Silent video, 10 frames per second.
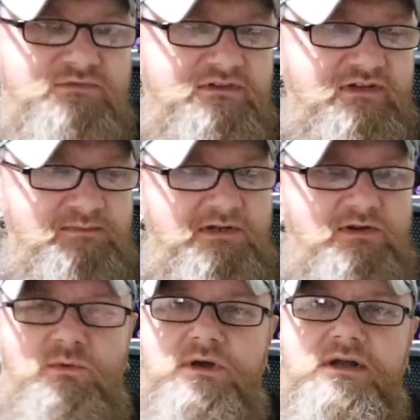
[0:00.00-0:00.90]

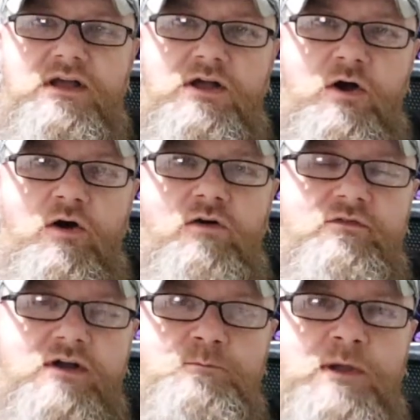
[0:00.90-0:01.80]
typical
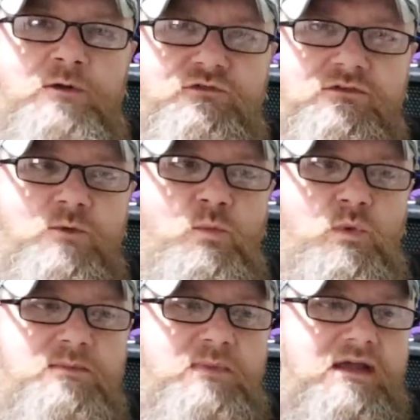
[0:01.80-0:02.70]
of Belgian
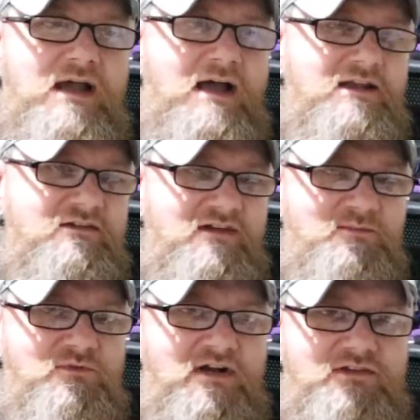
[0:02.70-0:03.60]
witbier, and it
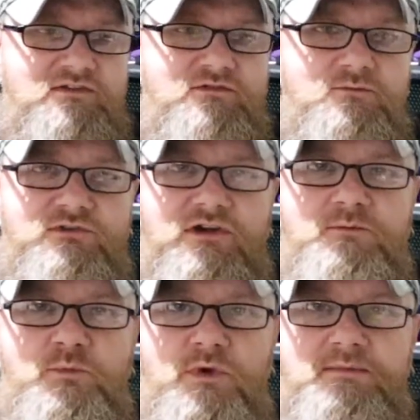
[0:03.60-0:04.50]
separates it from
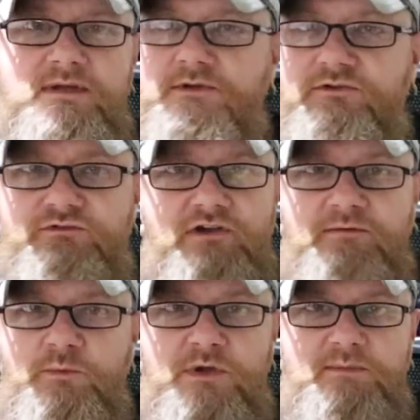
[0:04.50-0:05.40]
German witbier, because
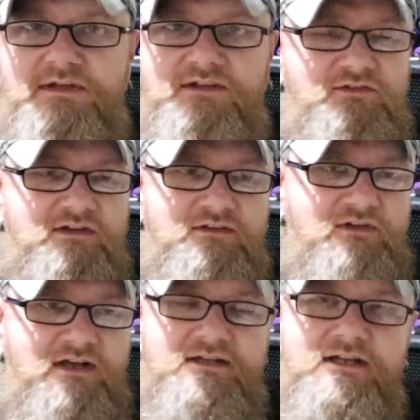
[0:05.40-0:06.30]
German witbier doesn't
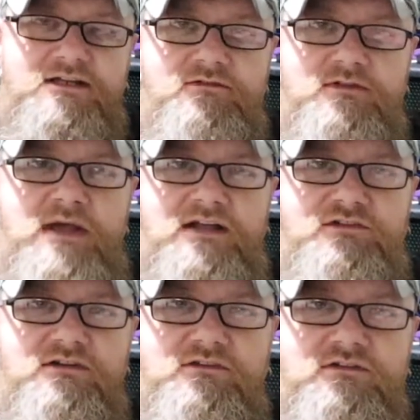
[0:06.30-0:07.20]
contain any of them
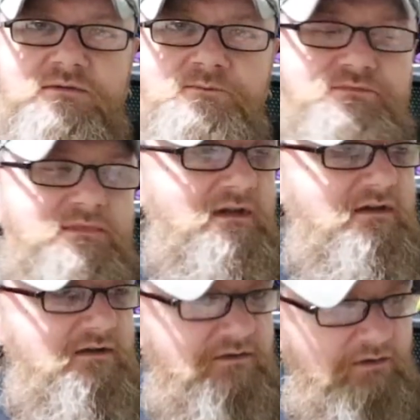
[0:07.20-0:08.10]
adjuncts.
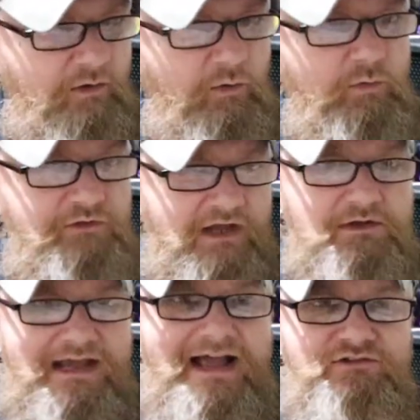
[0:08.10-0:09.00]
Or the
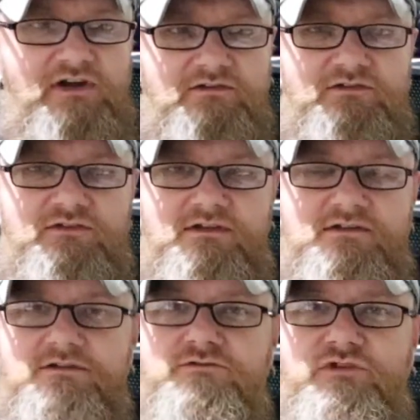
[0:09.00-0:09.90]
only adjuncts that
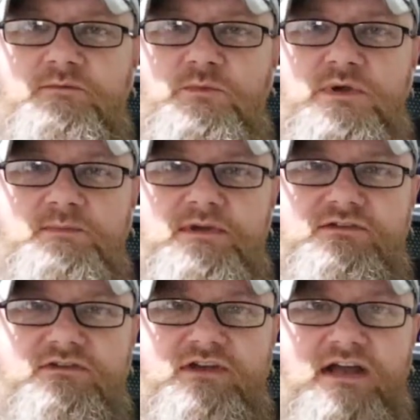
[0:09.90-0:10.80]
German wheat
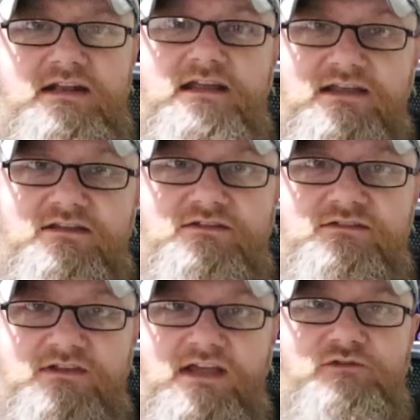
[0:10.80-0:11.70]
beers contain
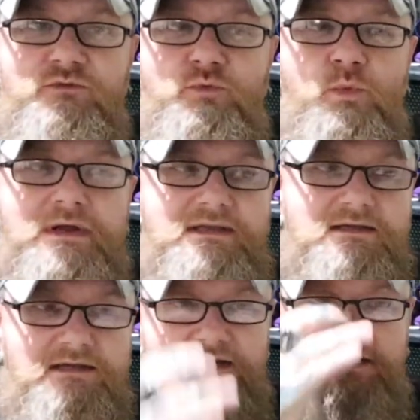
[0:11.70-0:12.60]
is the actual wheat.
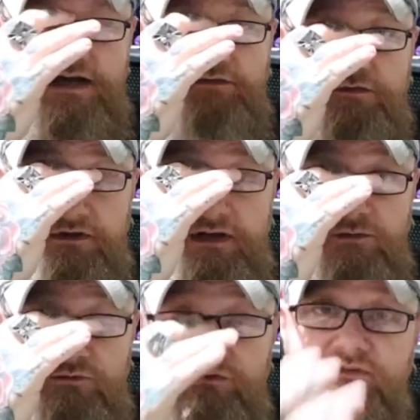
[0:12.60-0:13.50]
Everything
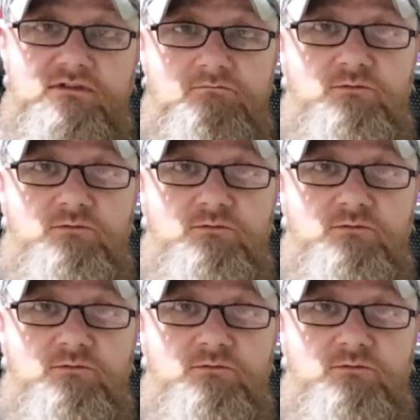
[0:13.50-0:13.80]
else